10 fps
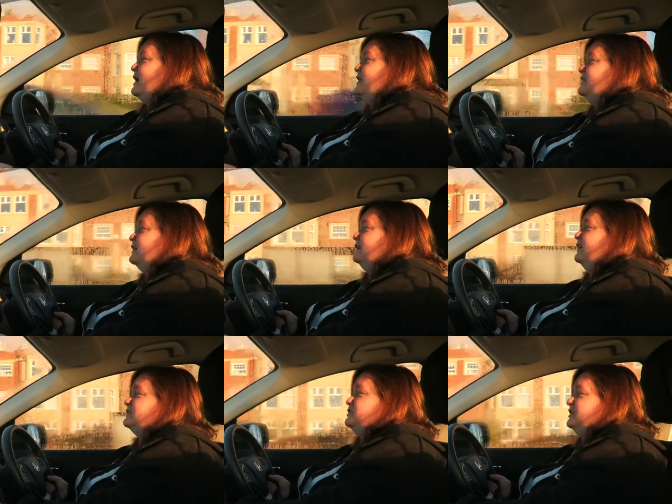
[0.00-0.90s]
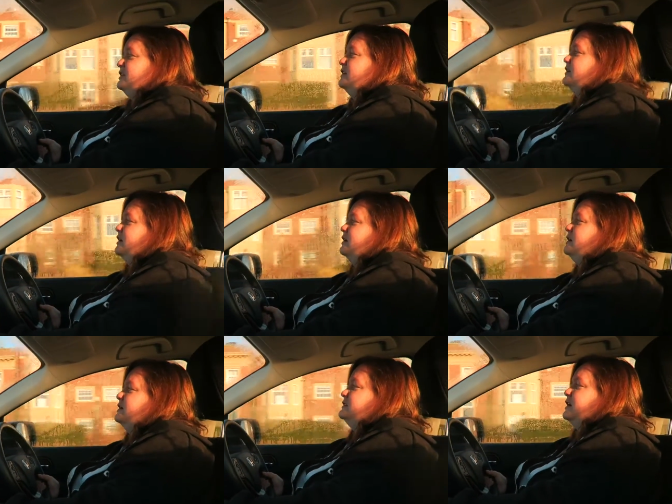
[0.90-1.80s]
I think last year,
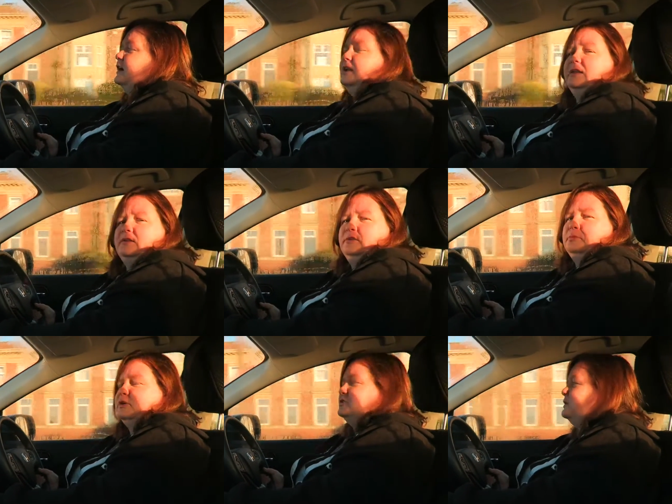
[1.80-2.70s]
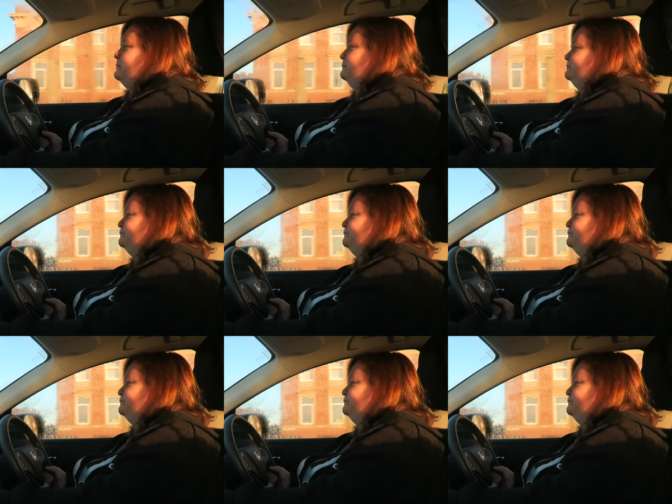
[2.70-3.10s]
Thailand on a press trip.